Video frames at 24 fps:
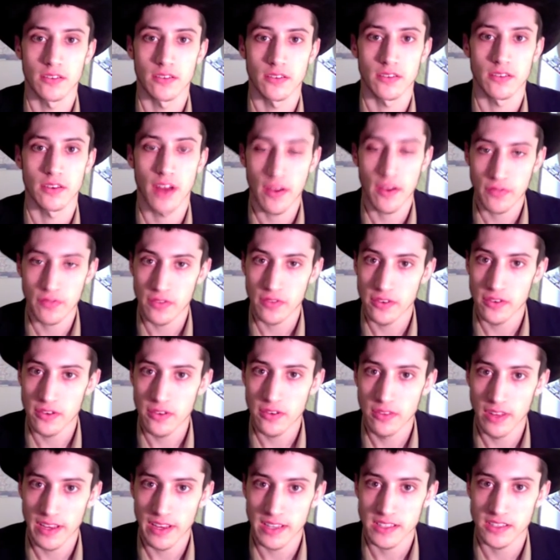Good afternoon,
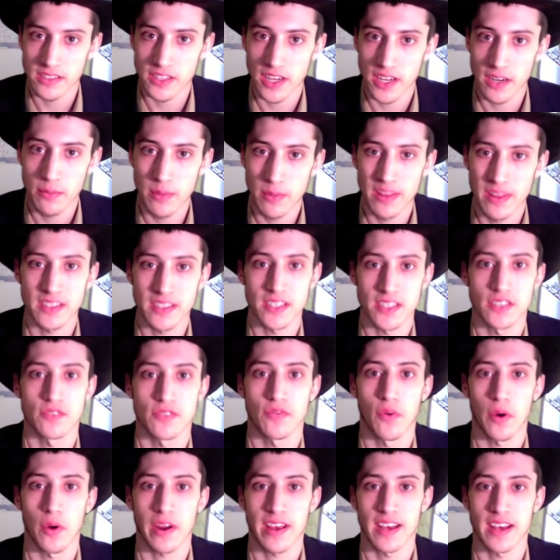ladies and gentlemen. This is
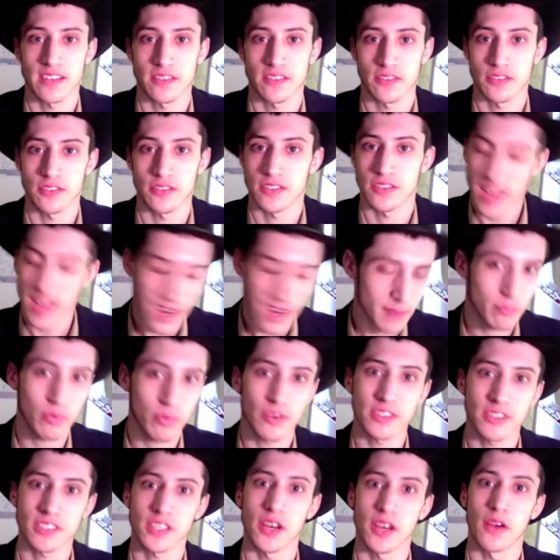forecaster Zach
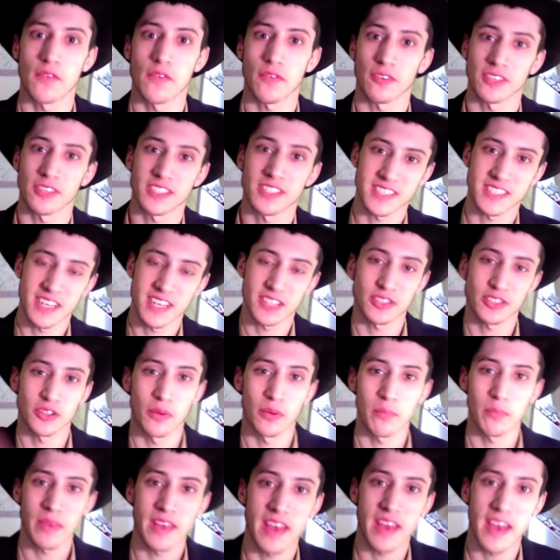Briscoe for Central
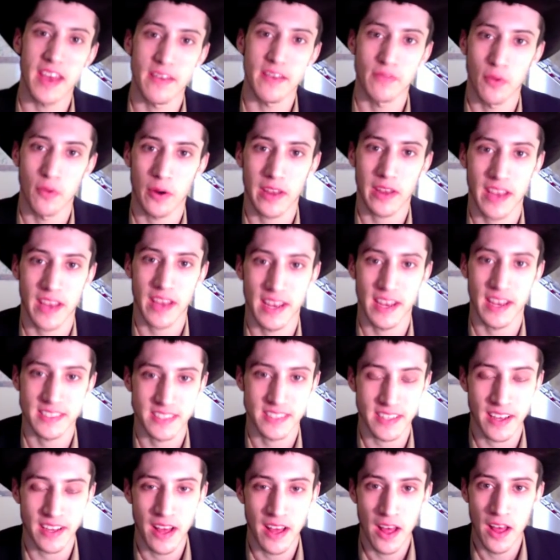PA
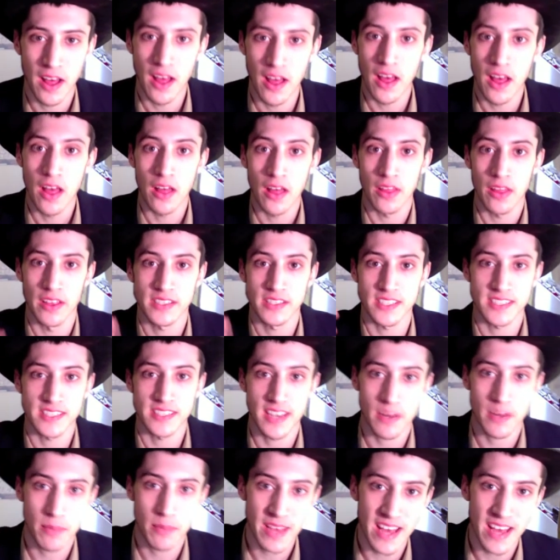Forecasting. This is going to
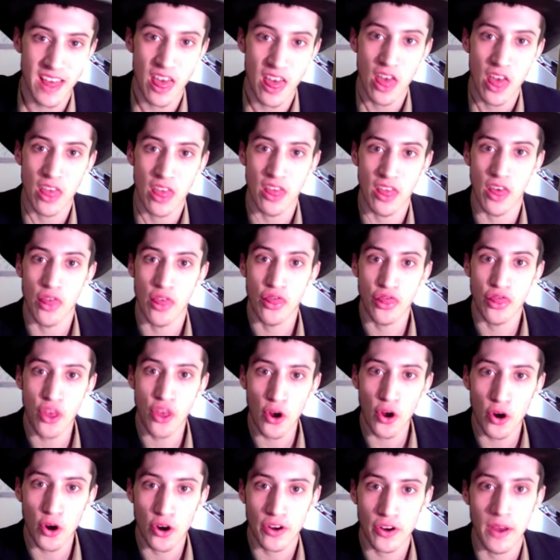be it. The
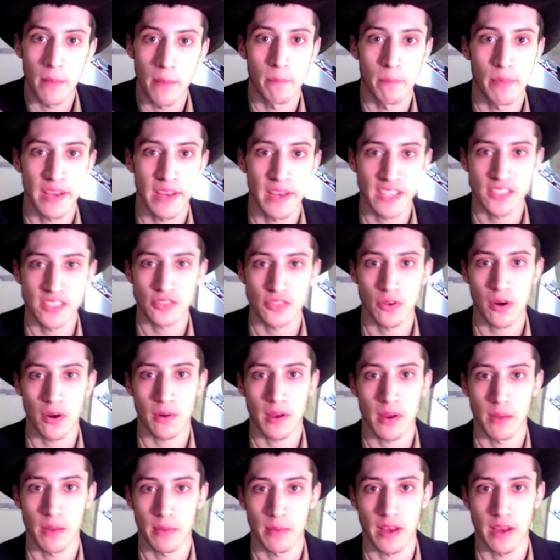third big storm
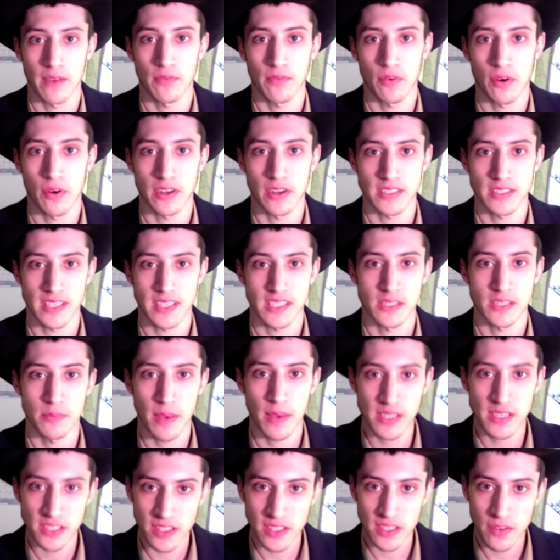coming up for us,
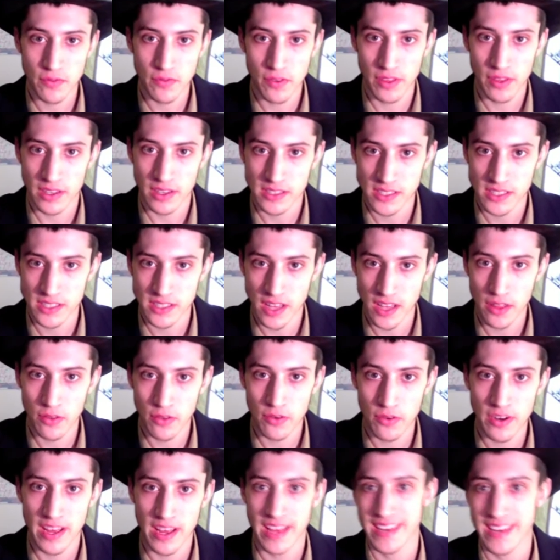especially for the southern
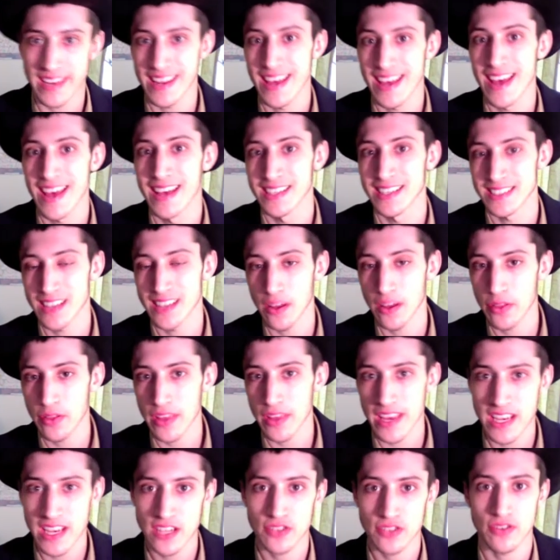and
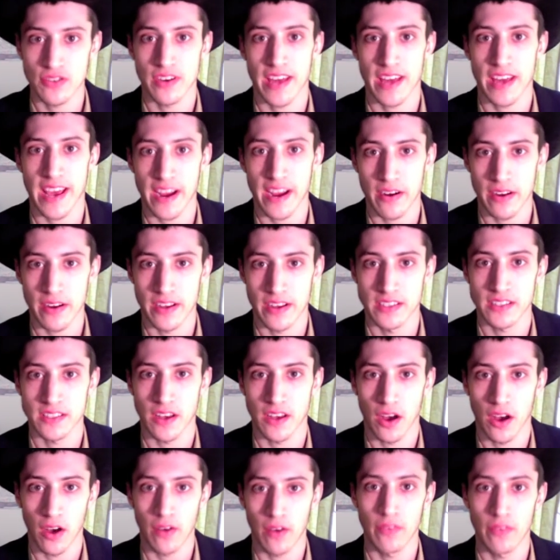southeastern areas
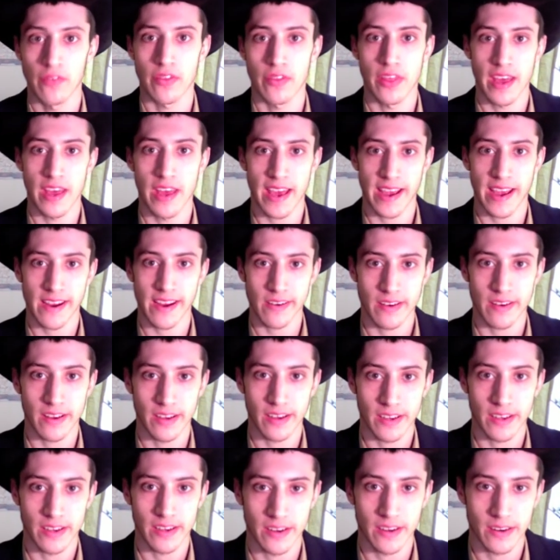of the area
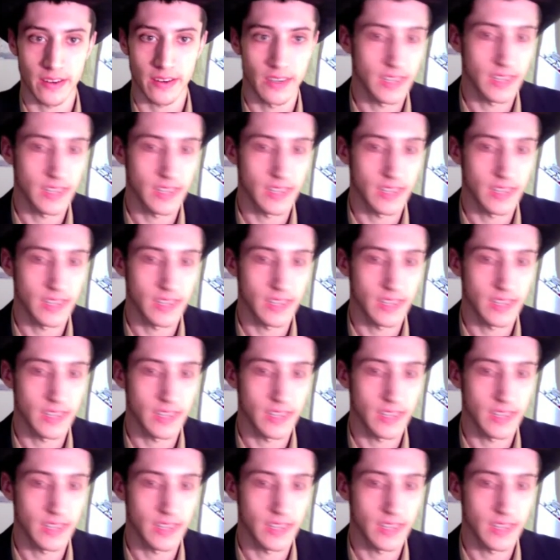here.